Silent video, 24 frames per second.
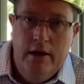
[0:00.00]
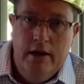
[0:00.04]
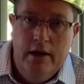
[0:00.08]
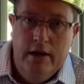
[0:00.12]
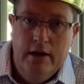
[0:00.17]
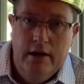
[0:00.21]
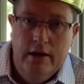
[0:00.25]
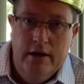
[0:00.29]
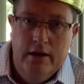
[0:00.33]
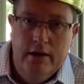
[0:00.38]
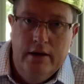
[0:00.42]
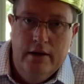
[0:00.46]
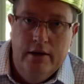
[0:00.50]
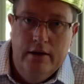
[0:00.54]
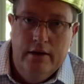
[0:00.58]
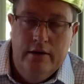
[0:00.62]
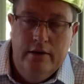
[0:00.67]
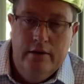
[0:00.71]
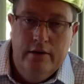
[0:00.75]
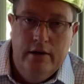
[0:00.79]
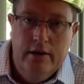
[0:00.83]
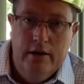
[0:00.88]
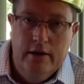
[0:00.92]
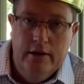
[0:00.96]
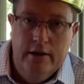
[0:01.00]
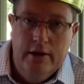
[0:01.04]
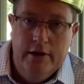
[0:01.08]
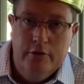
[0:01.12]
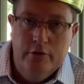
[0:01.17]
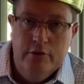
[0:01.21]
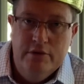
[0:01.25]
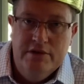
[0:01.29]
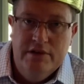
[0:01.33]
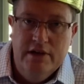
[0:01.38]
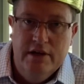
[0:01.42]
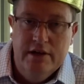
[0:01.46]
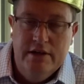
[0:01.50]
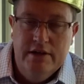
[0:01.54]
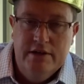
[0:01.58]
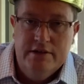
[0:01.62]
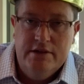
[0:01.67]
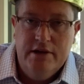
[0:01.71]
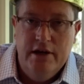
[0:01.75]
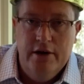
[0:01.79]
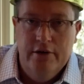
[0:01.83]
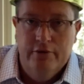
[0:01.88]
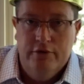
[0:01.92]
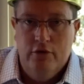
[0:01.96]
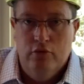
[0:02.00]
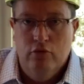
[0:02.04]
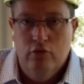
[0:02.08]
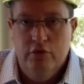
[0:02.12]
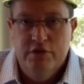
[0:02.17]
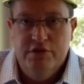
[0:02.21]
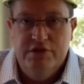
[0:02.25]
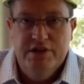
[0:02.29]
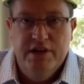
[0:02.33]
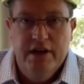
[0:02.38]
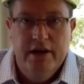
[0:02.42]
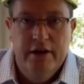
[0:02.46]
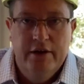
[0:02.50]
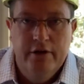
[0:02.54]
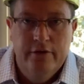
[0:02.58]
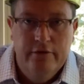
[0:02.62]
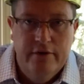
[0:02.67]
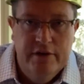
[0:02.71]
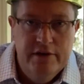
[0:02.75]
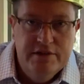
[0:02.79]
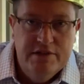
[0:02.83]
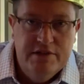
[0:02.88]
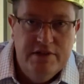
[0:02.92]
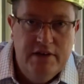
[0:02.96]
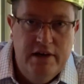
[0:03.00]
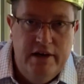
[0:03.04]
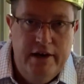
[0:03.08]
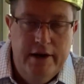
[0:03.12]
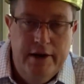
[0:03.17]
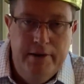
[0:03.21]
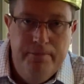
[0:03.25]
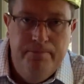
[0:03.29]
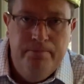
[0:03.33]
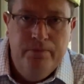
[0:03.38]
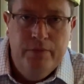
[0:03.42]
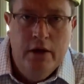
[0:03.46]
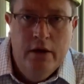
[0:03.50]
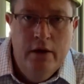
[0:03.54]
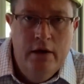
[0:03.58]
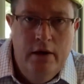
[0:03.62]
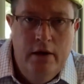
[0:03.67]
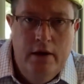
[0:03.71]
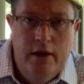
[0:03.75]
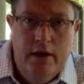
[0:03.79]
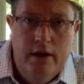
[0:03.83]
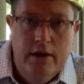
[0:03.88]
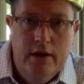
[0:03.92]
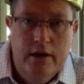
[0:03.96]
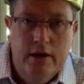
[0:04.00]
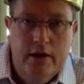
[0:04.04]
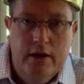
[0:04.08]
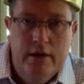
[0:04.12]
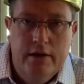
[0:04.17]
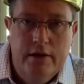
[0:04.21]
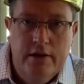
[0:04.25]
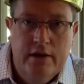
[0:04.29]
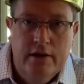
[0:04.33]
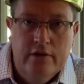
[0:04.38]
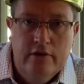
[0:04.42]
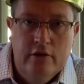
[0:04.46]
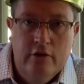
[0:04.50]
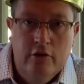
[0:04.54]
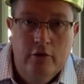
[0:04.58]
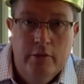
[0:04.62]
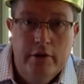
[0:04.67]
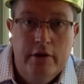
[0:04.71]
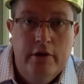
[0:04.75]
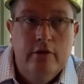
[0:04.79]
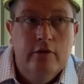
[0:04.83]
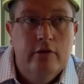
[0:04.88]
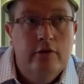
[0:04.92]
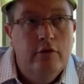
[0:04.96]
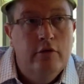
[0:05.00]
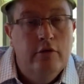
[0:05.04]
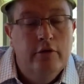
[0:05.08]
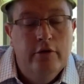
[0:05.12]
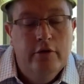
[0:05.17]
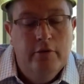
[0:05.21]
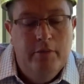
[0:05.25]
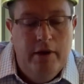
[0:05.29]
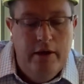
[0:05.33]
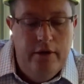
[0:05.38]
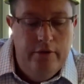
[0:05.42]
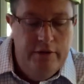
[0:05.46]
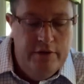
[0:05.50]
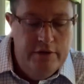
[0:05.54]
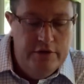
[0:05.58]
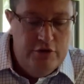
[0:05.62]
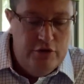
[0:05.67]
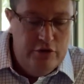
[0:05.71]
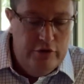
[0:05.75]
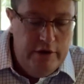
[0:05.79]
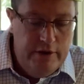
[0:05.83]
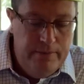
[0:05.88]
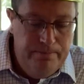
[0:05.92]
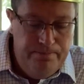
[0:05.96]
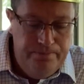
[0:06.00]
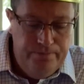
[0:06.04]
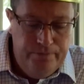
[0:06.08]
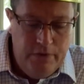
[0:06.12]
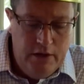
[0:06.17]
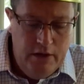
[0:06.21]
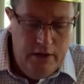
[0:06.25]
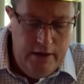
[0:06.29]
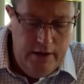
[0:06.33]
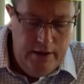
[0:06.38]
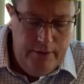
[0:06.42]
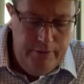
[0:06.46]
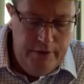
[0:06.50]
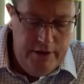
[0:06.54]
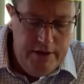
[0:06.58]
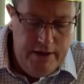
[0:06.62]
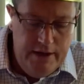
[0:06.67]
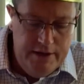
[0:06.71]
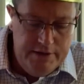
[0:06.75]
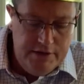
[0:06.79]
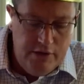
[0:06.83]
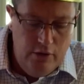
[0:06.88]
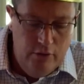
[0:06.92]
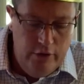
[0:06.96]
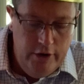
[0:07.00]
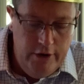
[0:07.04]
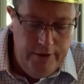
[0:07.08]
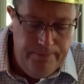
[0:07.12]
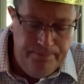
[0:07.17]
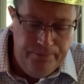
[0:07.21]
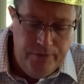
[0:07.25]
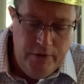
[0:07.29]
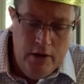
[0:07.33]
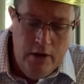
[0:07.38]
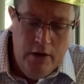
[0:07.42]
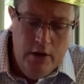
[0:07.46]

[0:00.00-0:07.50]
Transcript: And like we said, he's kind of towards the end of his time, and he gets a little bit concerned about this dream that he has going on.